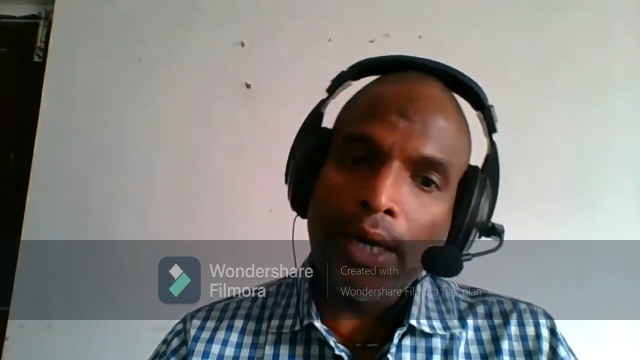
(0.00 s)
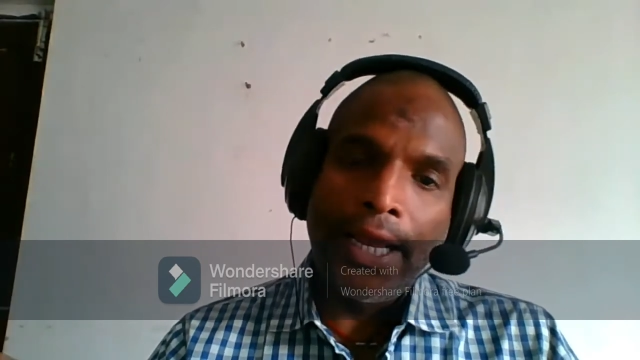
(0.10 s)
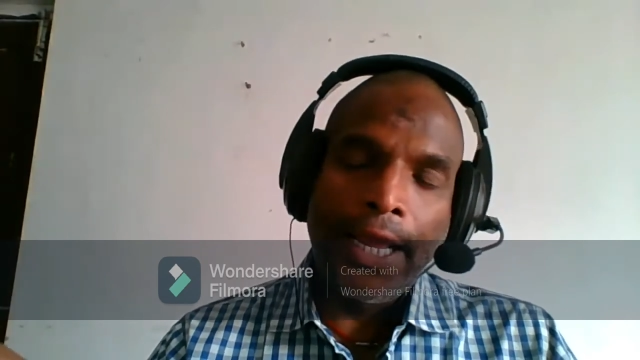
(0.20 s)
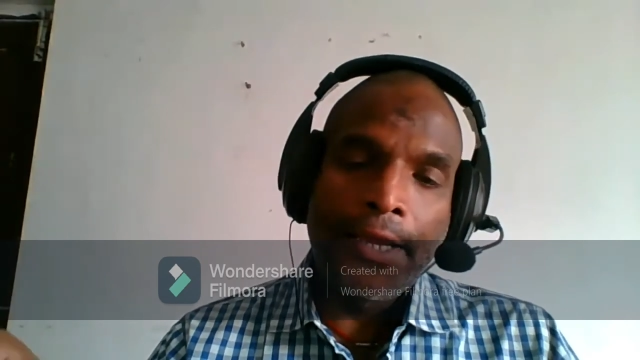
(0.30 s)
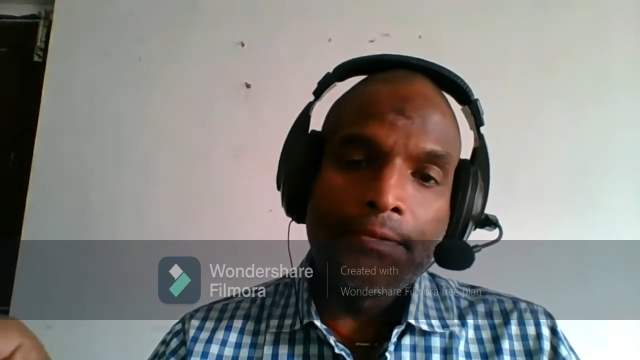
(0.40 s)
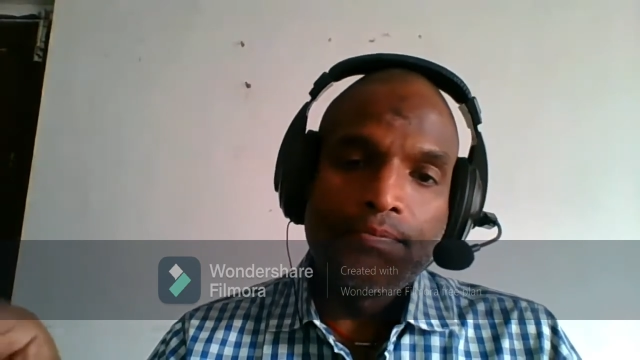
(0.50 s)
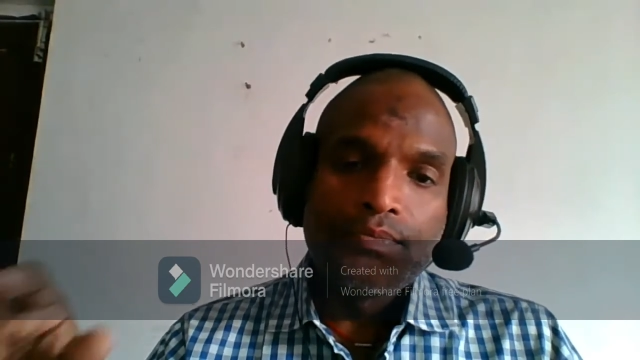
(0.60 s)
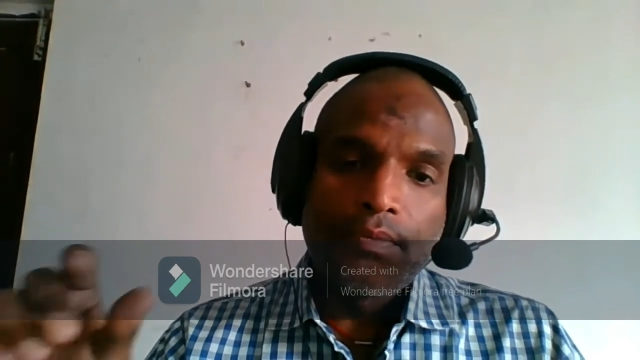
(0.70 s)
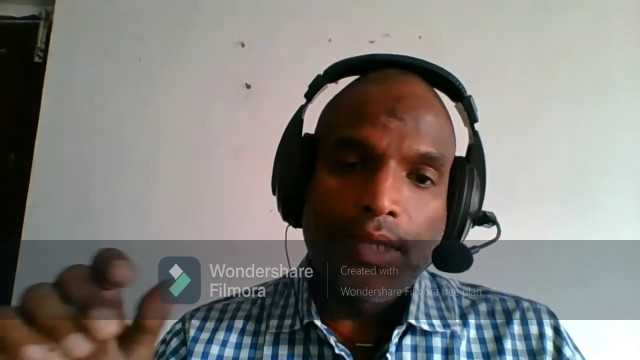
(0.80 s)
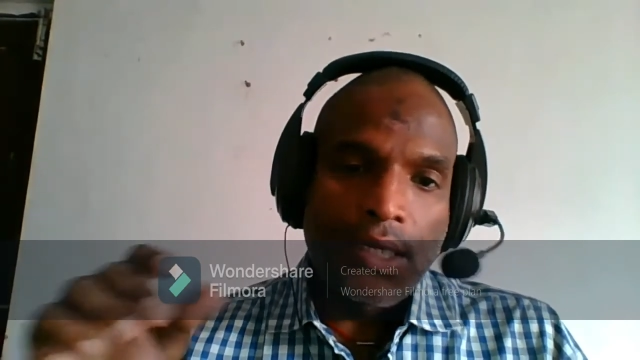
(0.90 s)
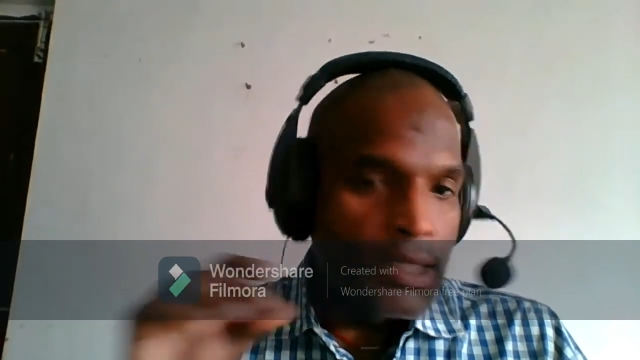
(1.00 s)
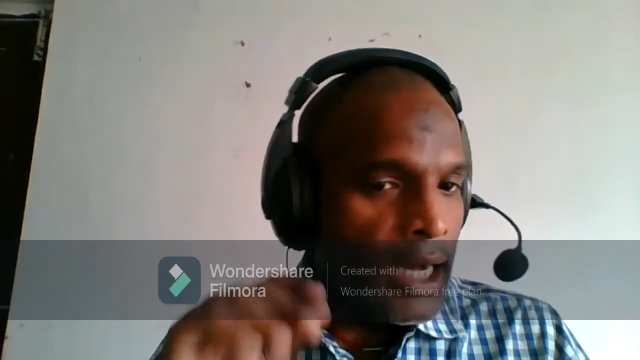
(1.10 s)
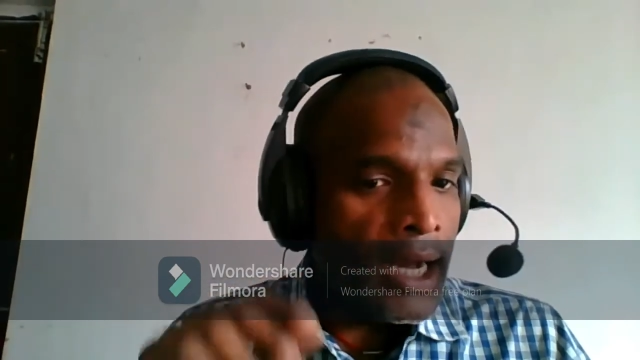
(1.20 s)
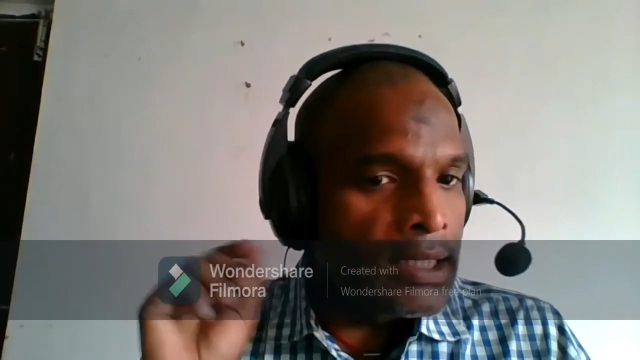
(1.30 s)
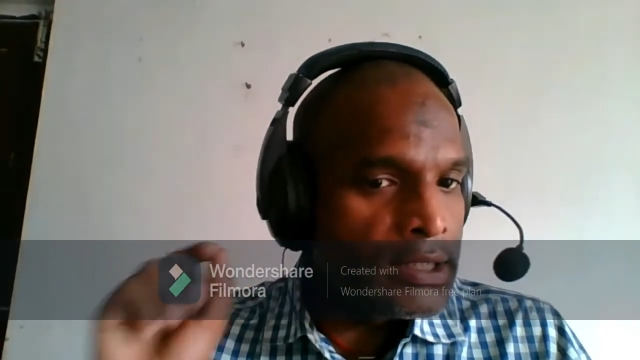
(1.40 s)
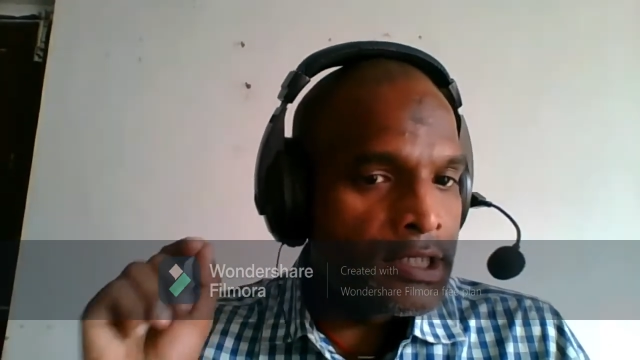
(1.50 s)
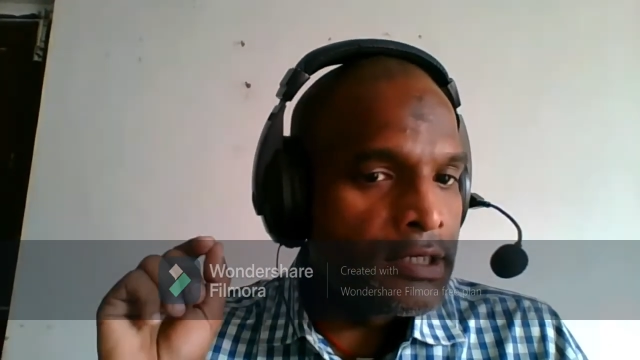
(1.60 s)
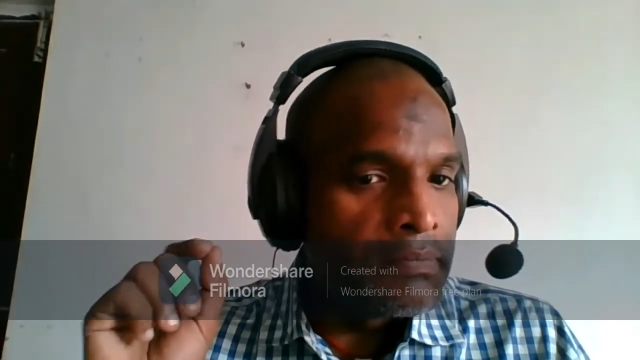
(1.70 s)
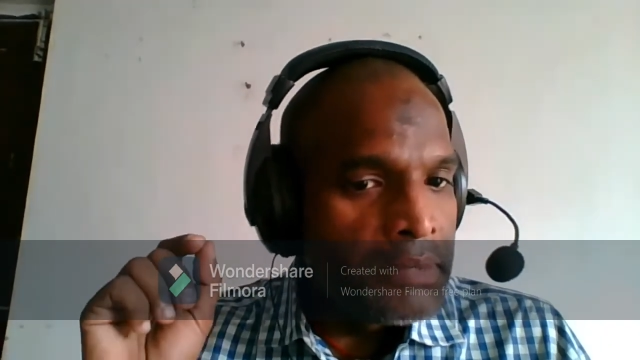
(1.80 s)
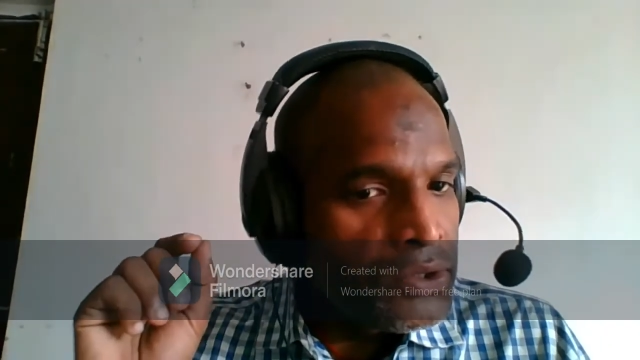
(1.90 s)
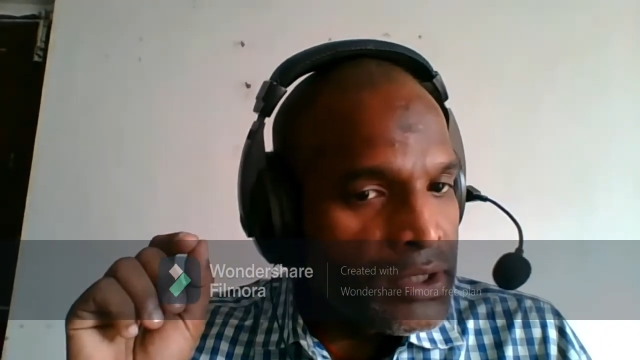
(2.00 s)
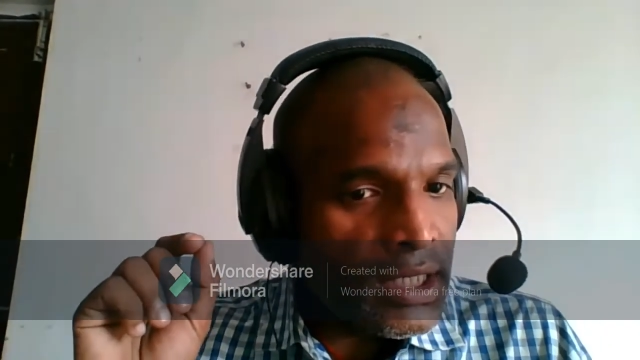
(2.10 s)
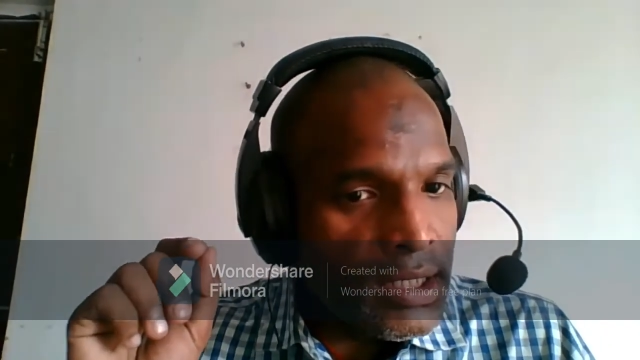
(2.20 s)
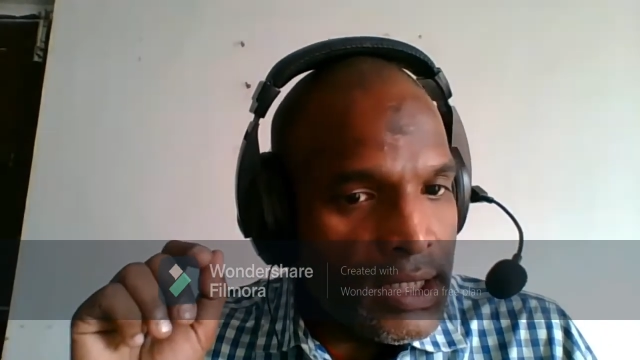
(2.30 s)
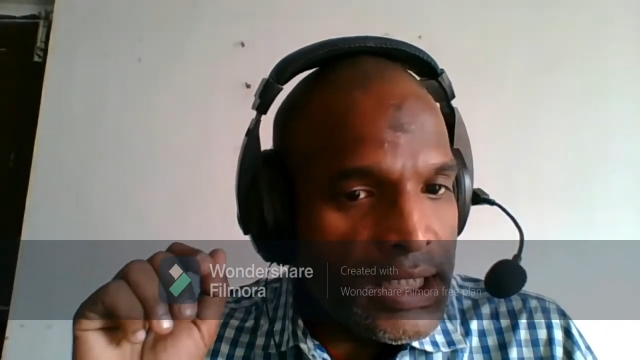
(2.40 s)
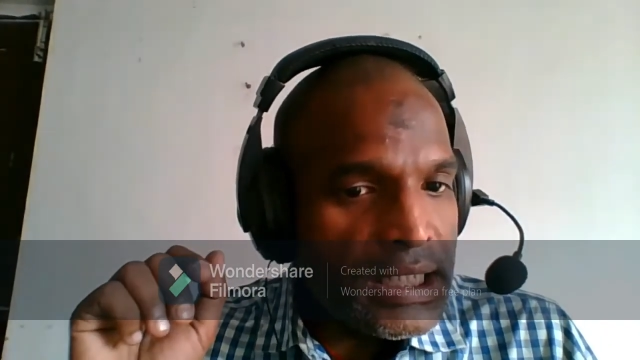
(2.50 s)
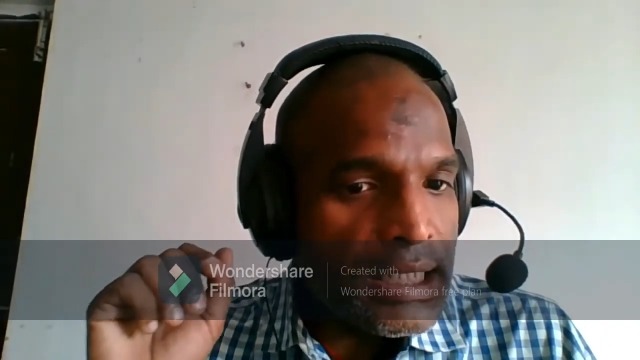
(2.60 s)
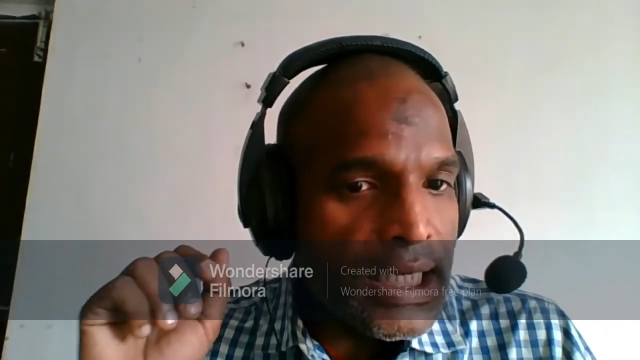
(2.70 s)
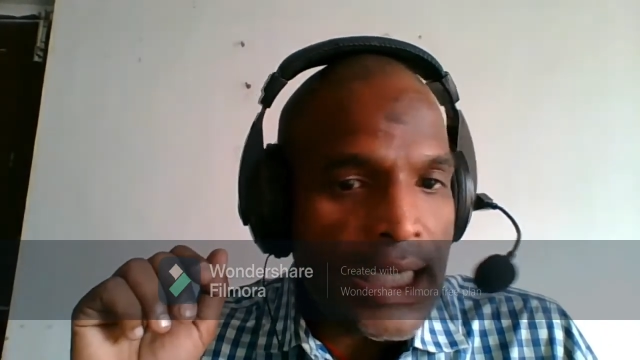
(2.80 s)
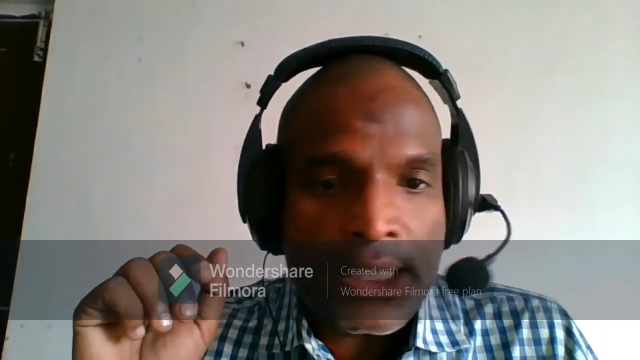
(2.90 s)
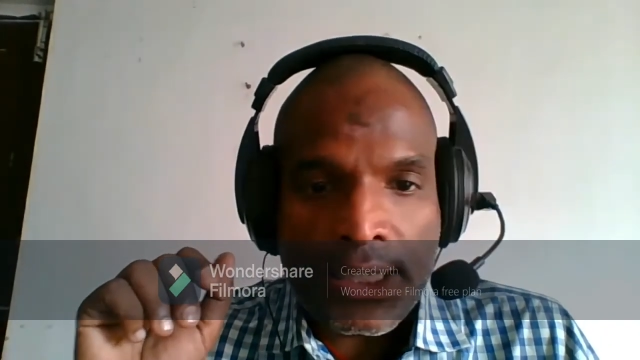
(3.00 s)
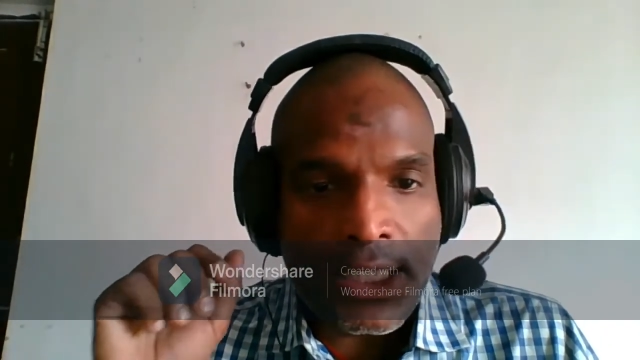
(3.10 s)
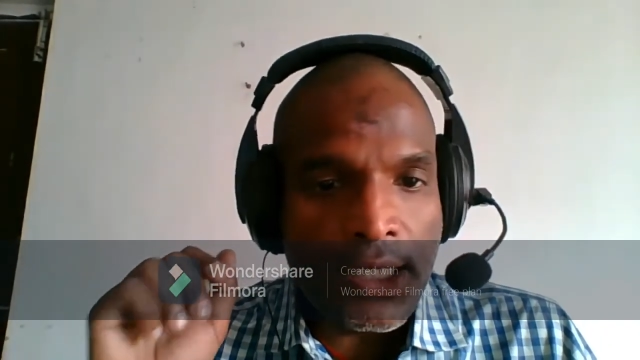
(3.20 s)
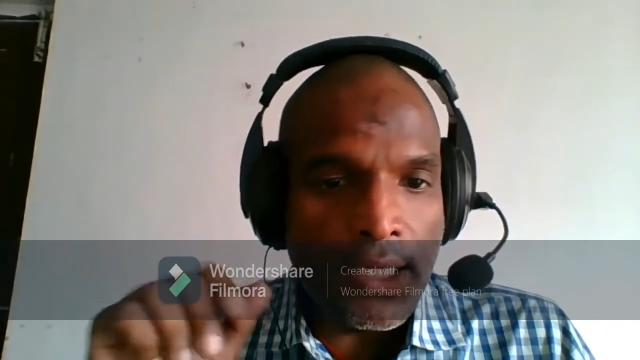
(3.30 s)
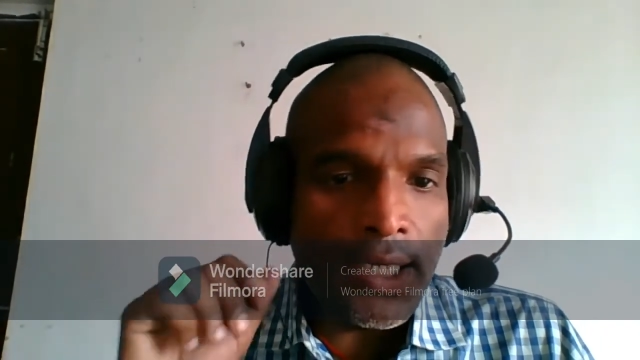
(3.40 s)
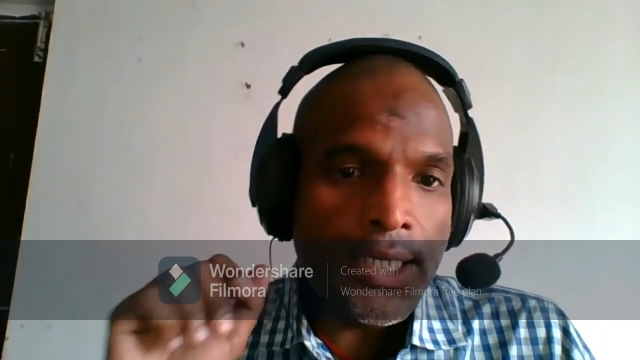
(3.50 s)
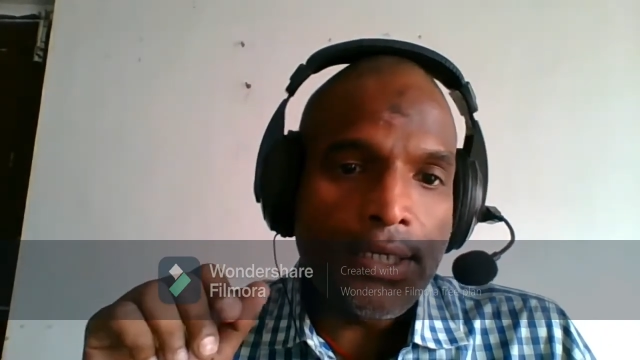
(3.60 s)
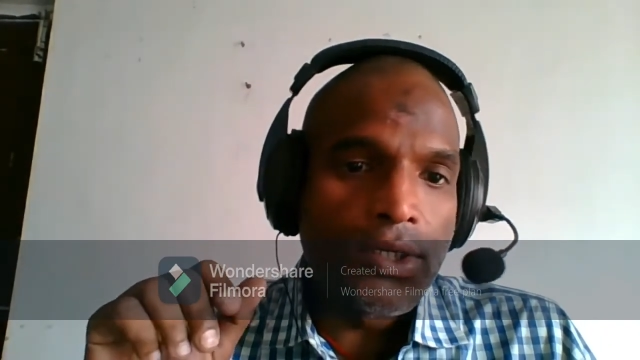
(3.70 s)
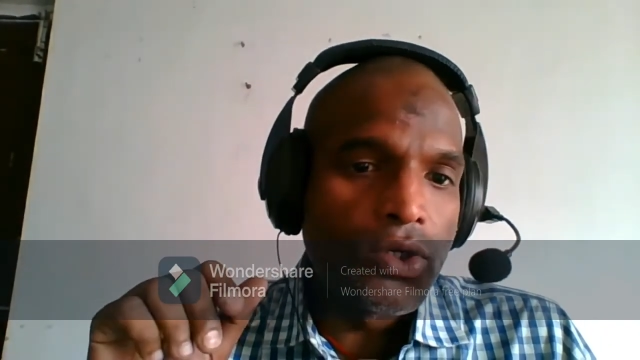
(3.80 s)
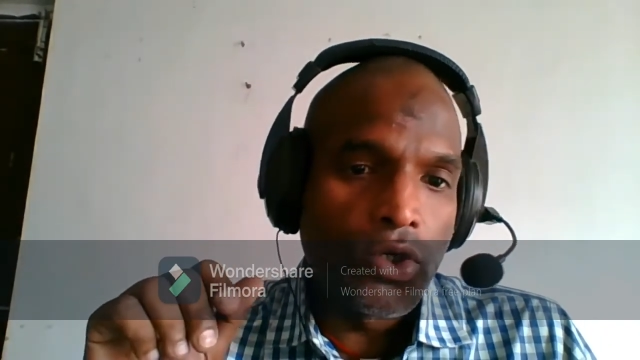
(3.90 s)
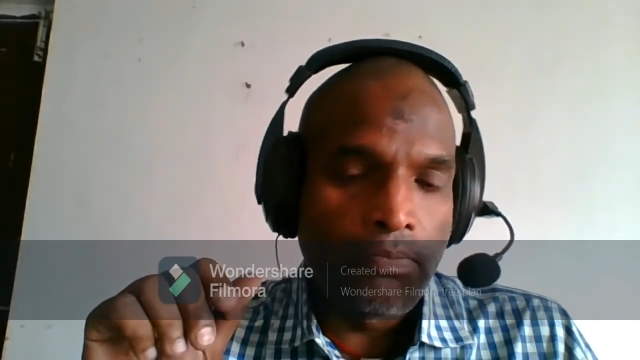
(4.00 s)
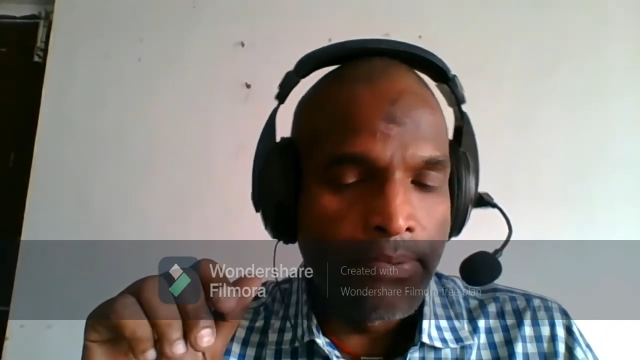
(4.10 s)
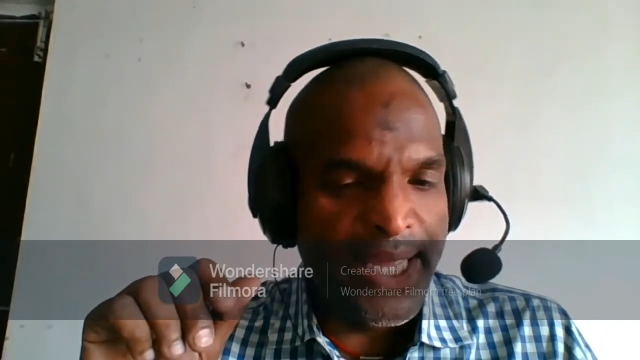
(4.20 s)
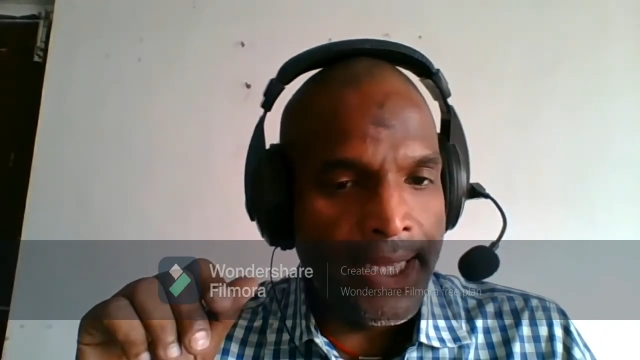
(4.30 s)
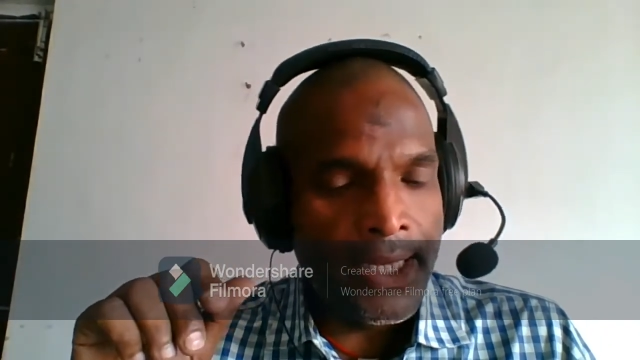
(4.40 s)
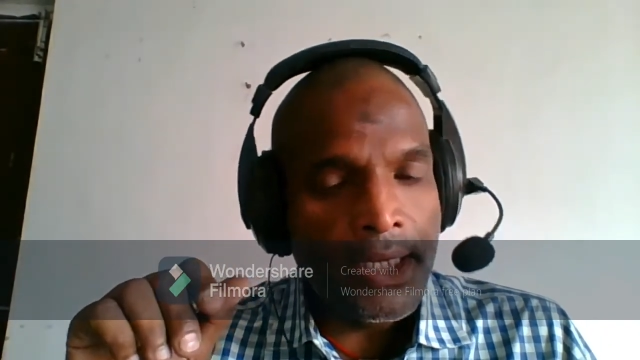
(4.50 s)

why dance and music is considered to be